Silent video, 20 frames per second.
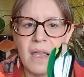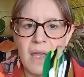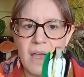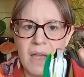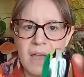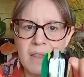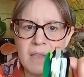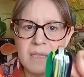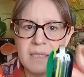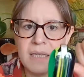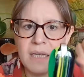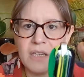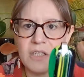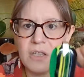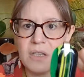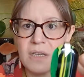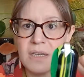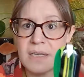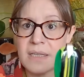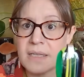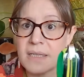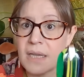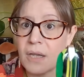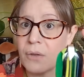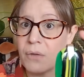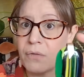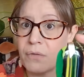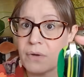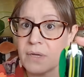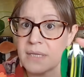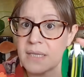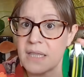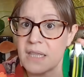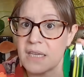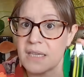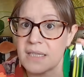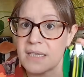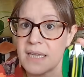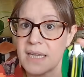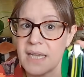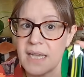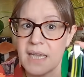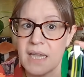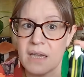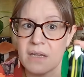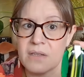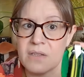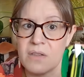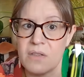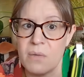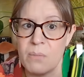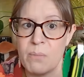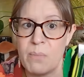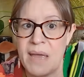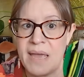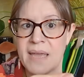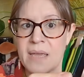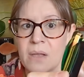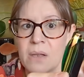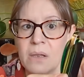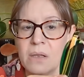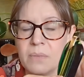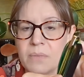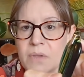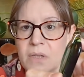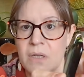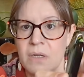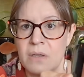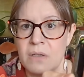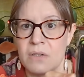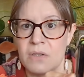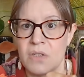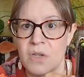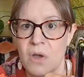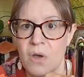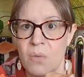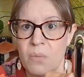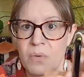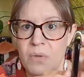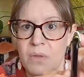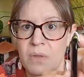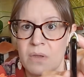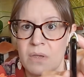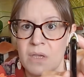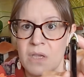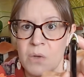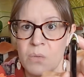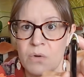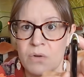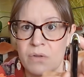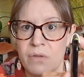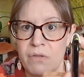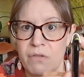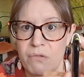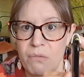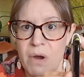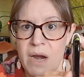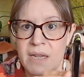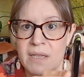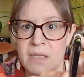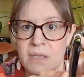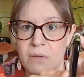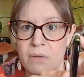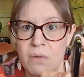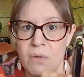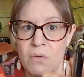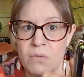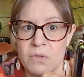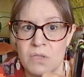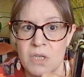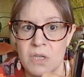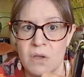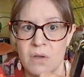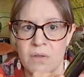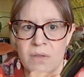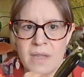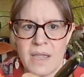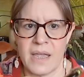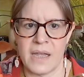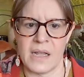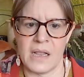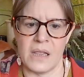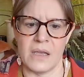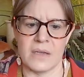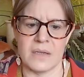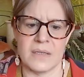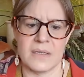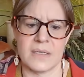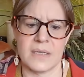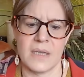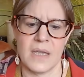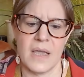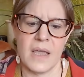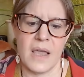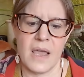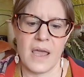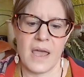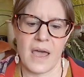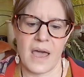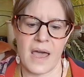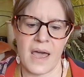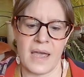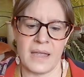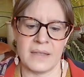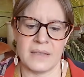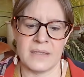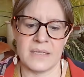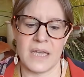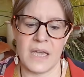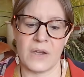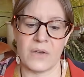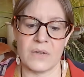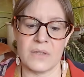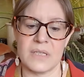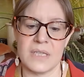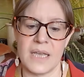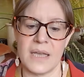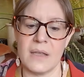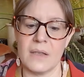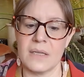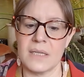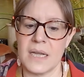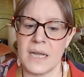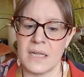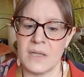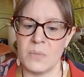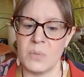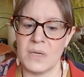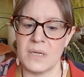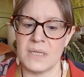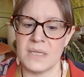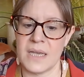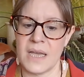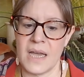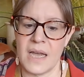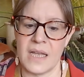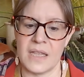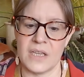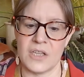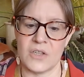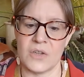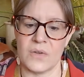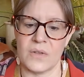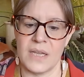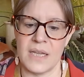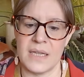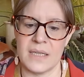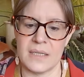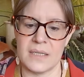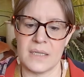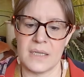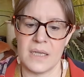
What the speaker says: And the section that is silver is this here, so the bail at the top that you would thread onto your necklace. And I could tell because it had a bit of tarnish on it,